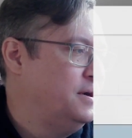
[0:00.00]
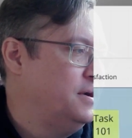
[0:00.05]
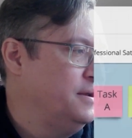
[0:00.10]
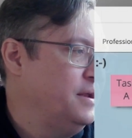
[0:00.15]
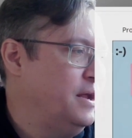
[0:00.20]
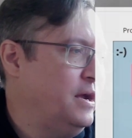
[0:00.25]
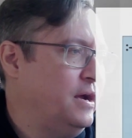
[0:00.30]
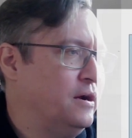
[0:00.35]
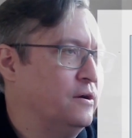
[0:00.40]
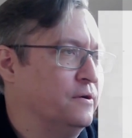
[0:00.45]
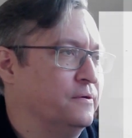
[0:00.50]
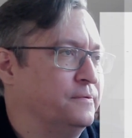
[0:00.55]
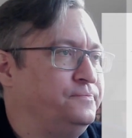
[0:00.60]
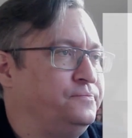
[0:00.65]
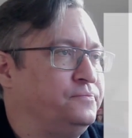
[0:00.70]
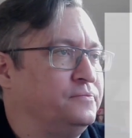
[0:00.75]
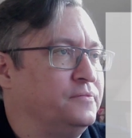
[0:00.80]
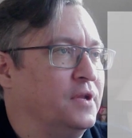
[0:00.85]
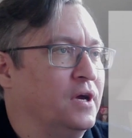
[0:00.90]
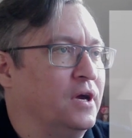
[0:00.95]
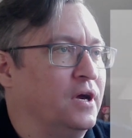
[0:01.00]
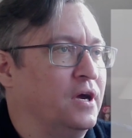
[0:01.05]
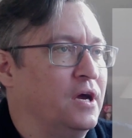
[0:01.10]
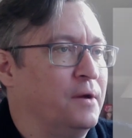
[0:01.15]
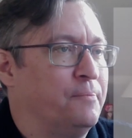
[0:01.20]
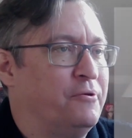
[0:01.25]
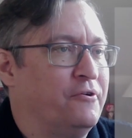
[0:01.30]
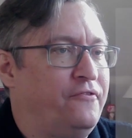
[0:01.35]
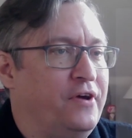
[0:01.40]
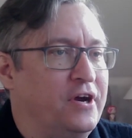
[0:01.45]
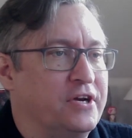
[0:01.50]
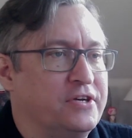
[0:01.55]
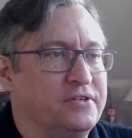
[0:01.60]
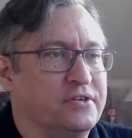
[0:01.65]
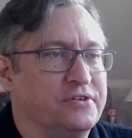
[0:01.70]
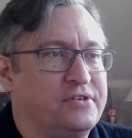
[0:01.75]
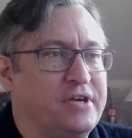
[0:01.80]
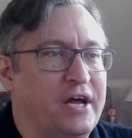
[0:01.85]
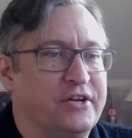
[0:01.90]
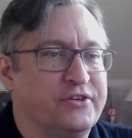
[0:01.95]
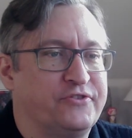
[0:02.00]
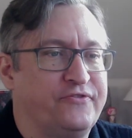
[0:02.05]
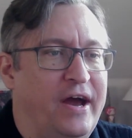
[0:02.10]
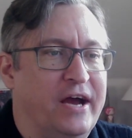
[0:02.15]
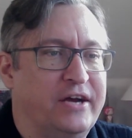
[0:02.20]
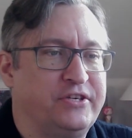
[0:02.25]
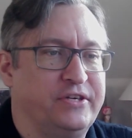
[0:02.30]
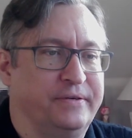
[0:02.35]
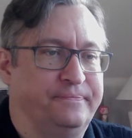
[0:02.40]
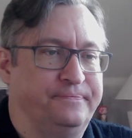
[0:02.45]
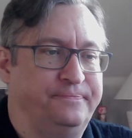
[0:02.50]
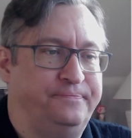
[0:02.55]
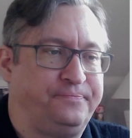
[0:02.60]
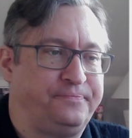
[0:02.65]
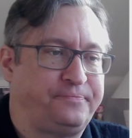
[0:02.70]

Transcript: Now, professional satisfaction.